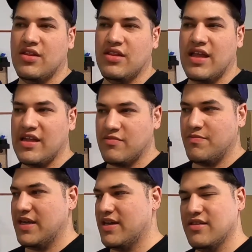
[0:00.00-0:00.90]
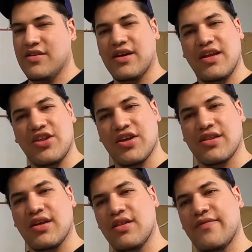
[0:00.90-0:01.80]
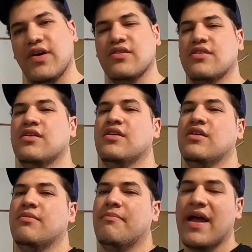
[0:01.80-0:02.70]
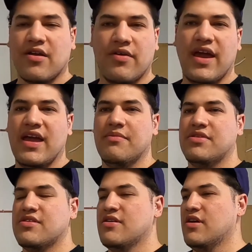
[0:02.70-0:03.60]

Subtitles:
That's because you can adjust kilovolts, microamps,